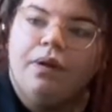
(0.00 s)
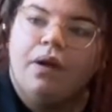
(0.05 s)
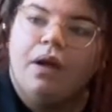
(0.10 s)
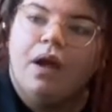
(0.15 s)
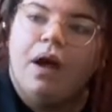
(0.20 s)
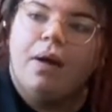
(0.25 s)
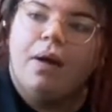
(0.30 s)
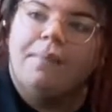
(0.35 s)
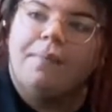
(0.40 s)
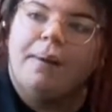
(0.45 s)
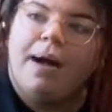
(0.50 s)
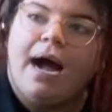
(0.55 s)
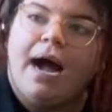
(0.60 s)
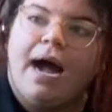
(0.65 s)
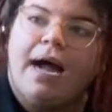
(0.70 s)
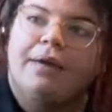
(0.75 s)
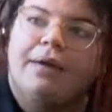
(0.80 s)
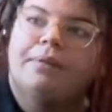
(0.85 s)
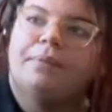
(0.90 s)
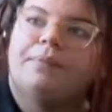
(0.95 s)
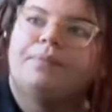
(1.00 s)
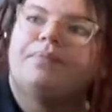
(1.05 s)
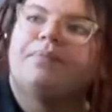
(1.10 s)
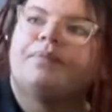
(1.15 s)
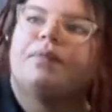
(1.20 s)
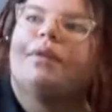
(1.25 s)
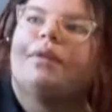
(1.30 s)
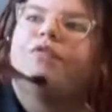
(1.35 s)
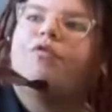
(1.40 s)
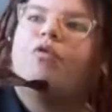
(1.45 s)
a pot
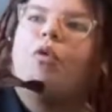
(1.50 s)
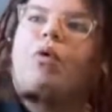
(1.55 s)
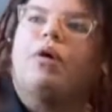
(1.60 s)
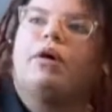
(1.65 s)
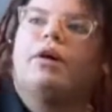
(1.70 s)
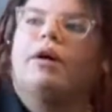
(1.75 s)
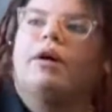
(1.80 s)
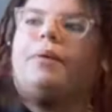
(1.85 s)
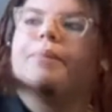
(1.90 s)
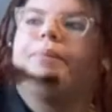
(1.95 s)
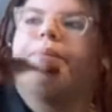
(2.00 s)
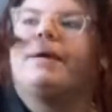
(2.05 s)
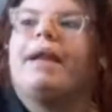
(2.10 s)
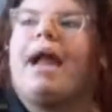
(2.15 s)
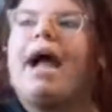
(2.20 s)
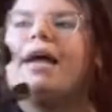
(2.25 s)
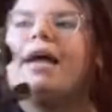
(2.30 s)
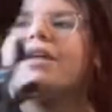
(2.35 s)
for her. But I